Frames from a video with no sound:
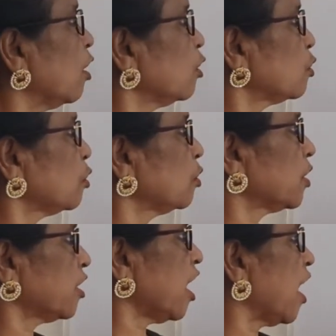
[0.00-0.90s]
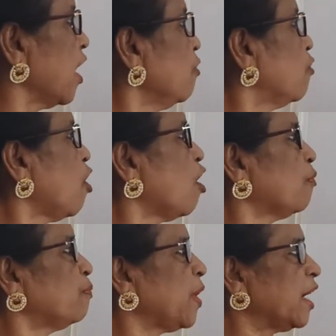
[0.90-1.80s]
also try
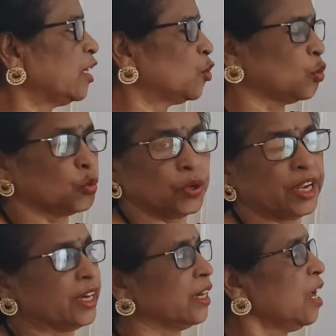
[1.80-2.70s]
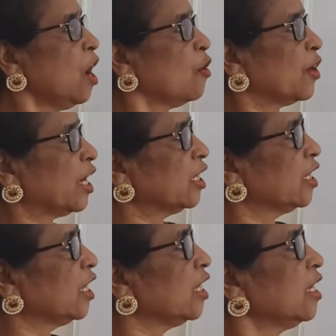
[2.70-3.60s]
for pent-2-ene. What are
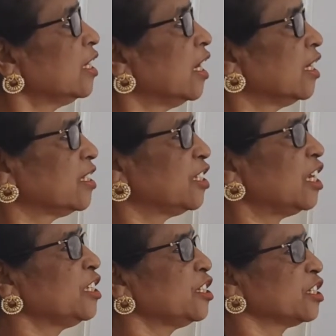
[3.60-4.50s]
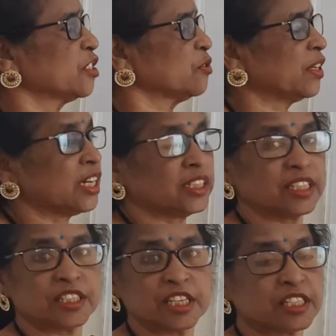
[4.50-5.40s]
the changes? What are
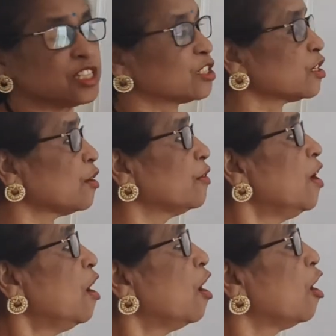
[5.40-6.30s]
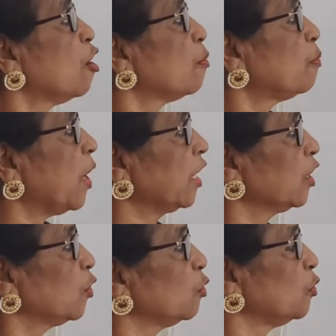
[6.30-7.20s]
the changes of
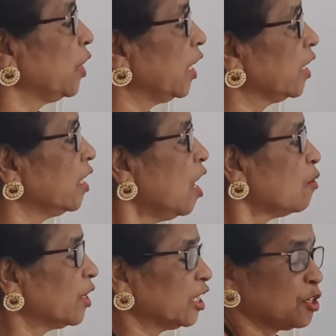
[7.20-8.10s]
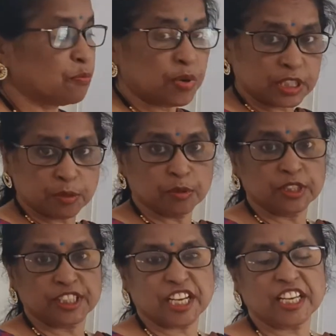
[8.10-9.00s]
pent-2-ene? What are the possible
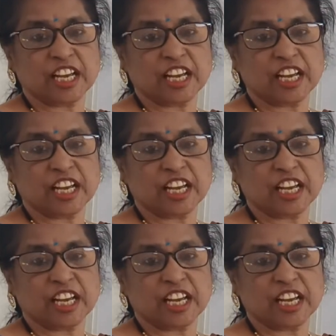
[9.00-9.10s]
chain